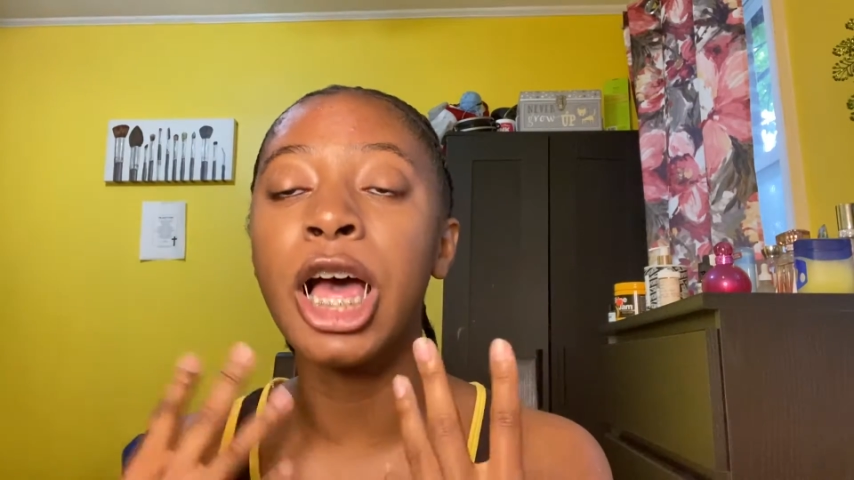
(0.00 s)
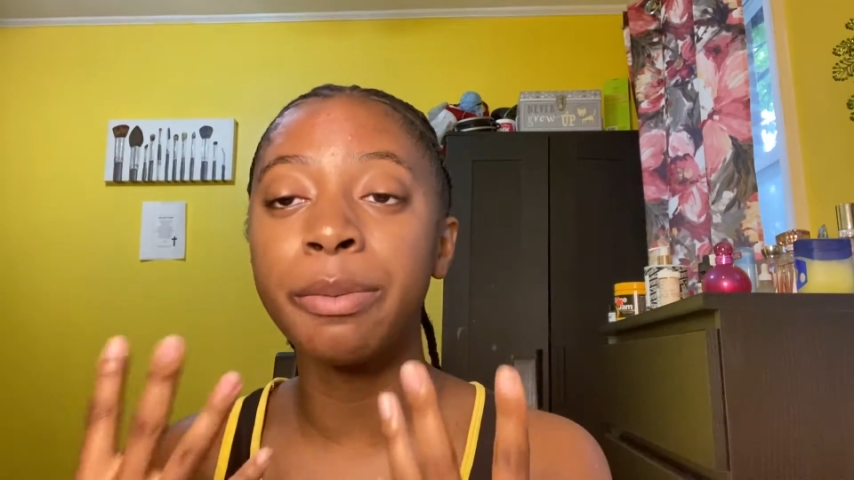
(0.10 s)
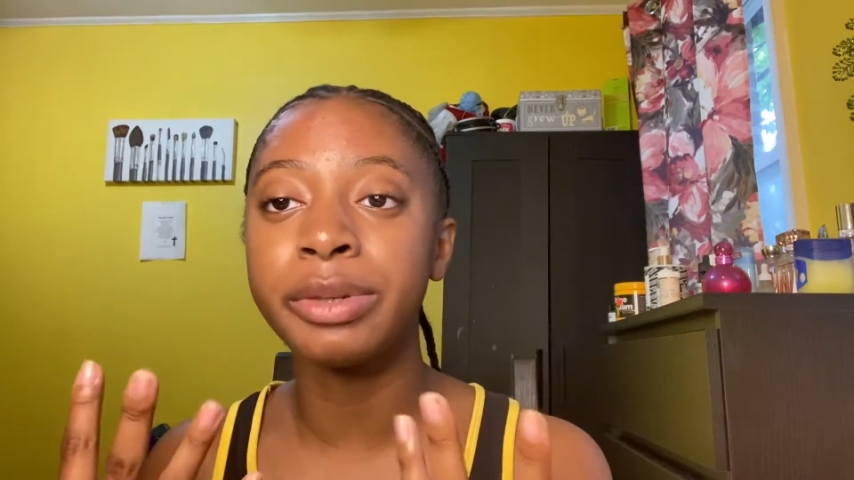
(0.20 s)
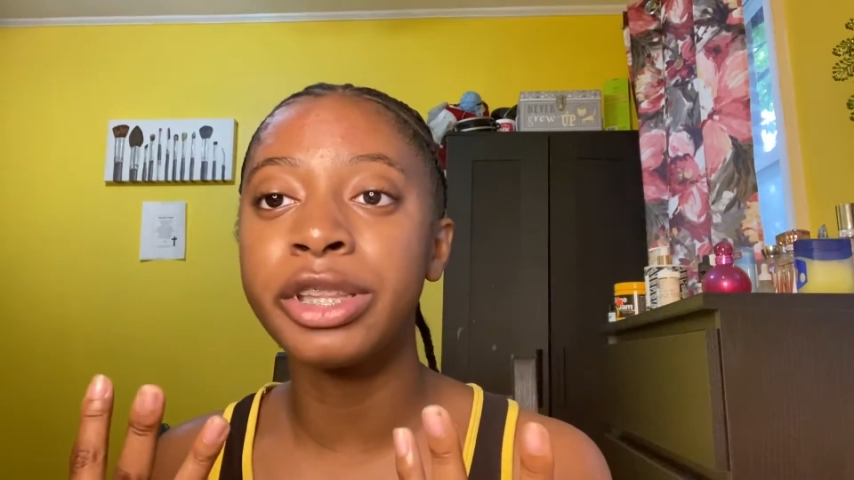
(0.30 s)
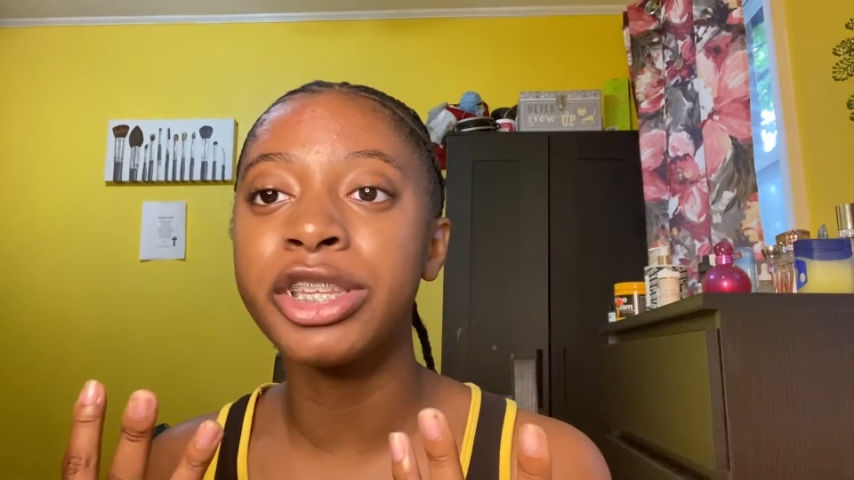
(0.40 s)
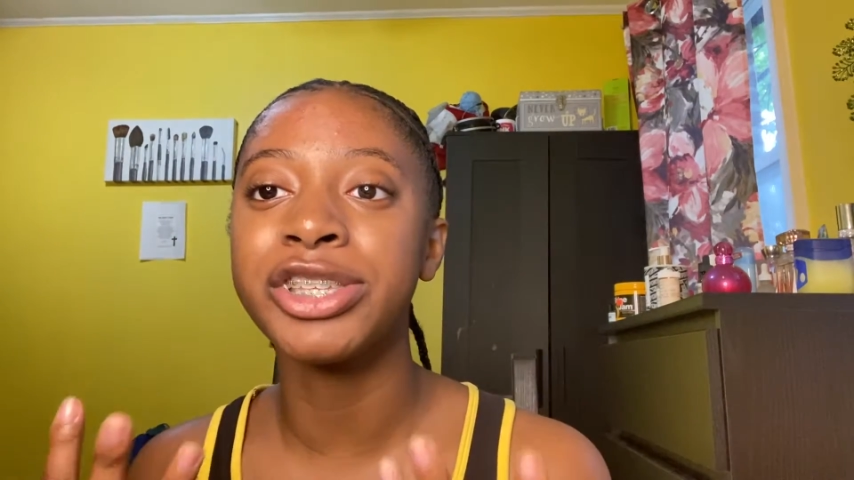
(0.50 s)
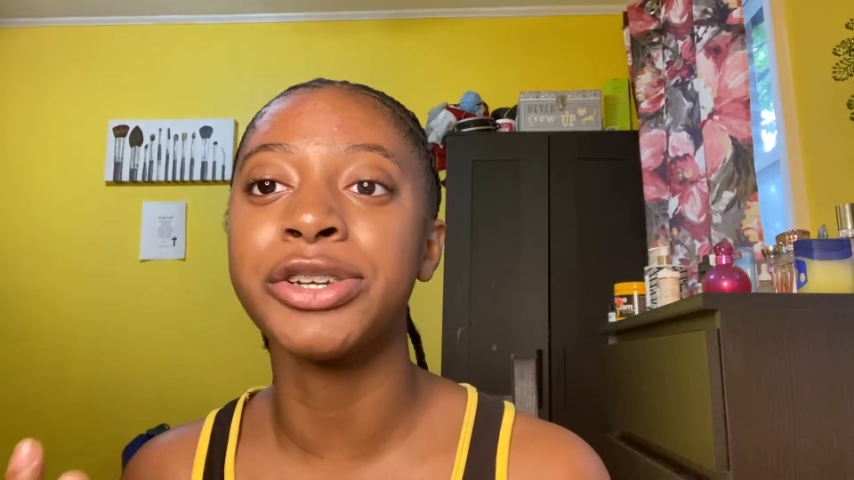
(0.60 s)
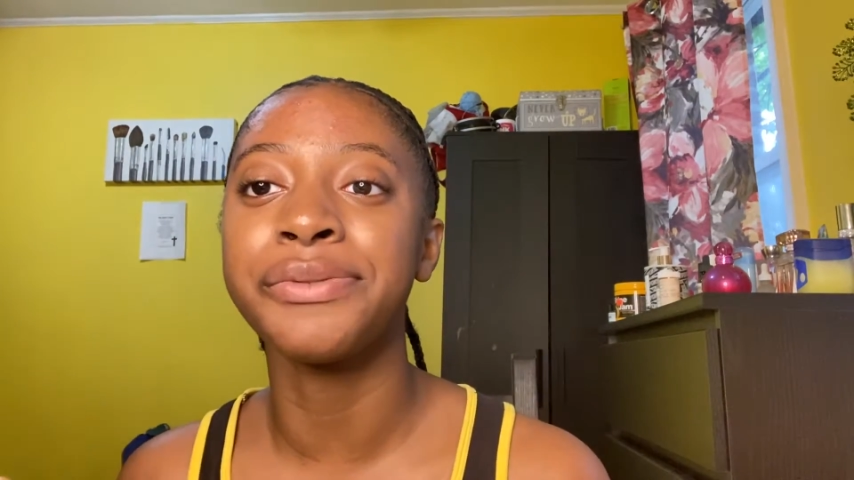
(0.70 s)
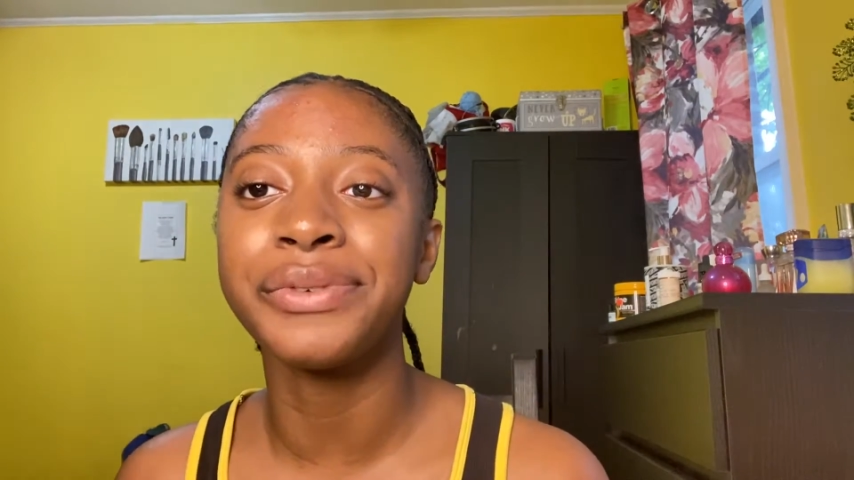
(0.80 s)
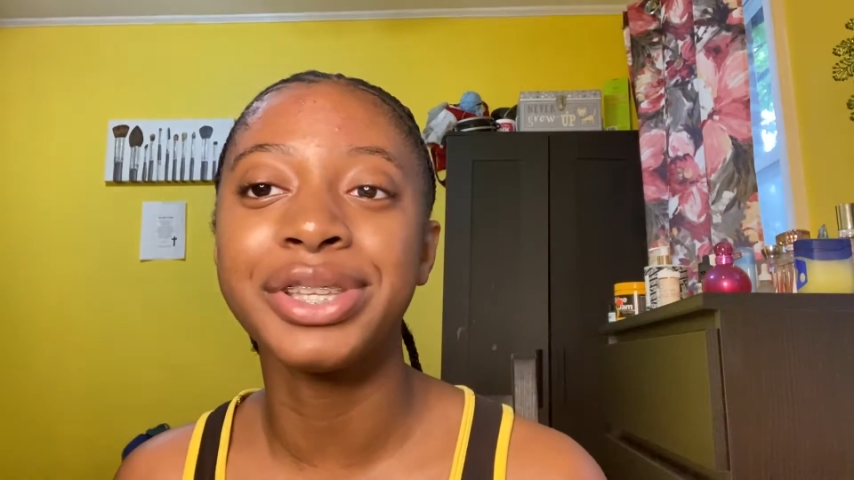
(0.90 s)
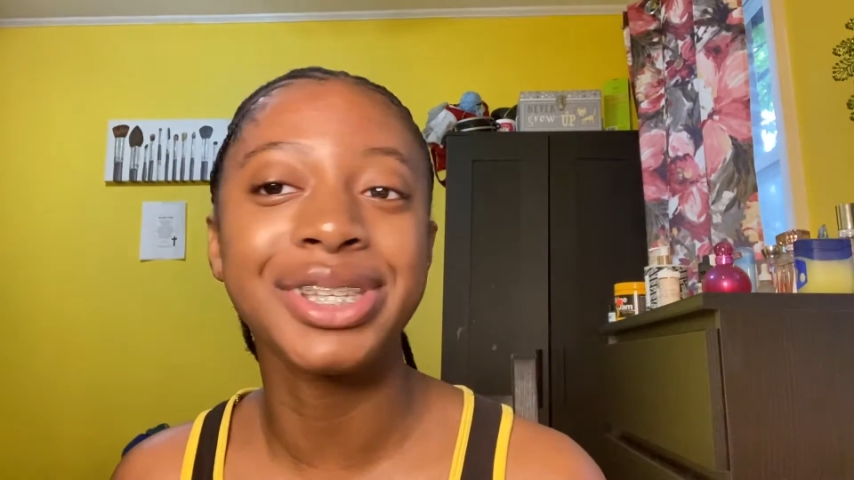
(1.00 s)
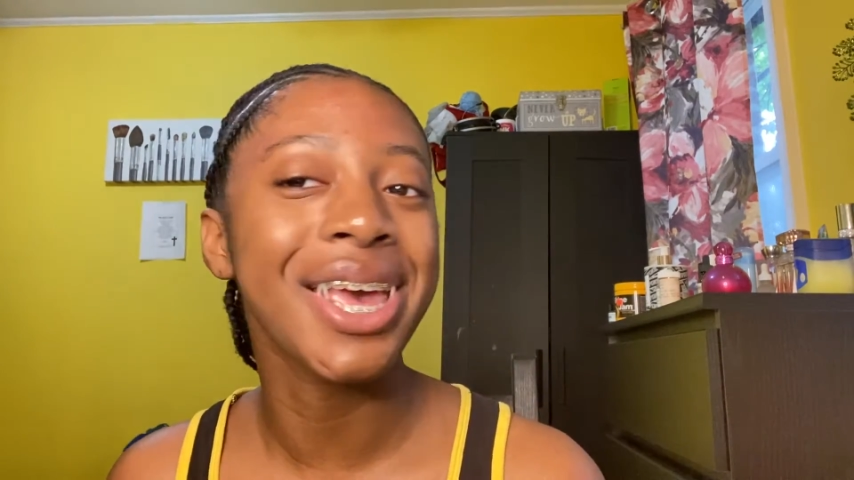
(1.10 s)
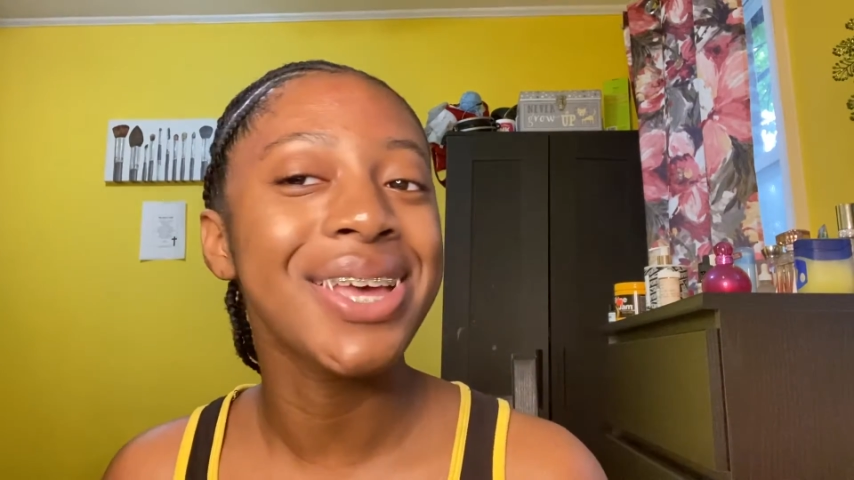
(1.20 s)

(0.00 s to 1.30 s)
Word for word: up to the surface